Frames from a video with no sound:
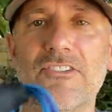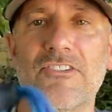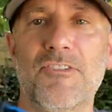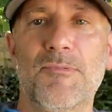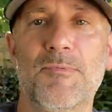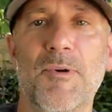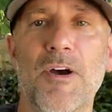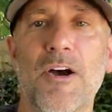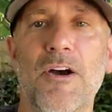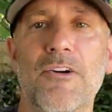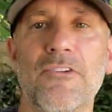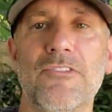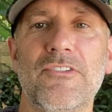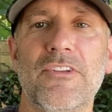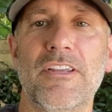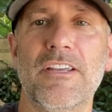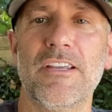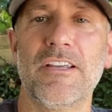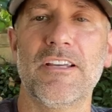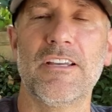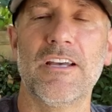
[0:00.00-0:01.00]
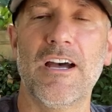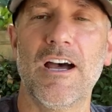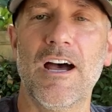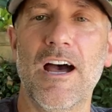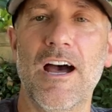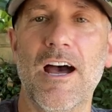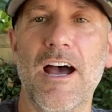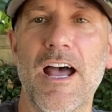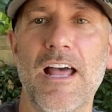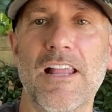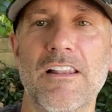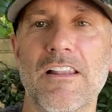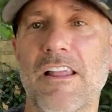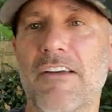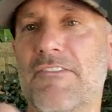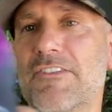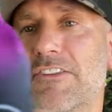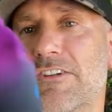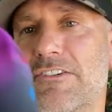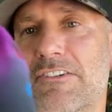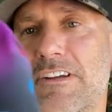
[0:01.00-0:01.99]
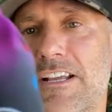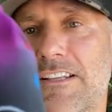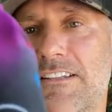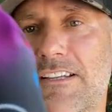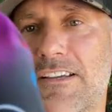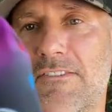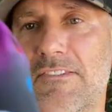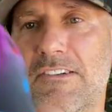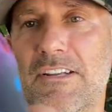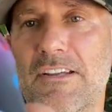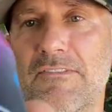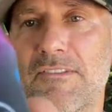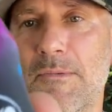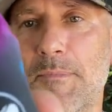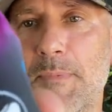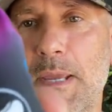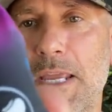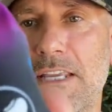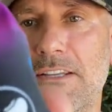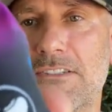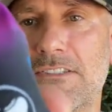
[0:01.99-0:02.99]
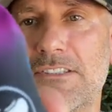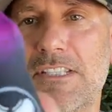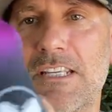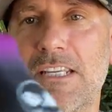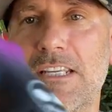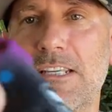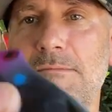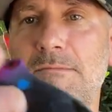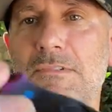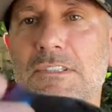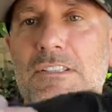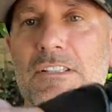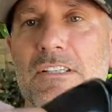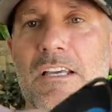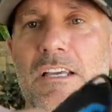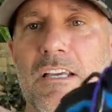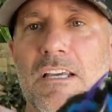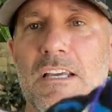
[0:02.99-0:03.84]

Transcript: exposed. I love the creativity of the paint schemes.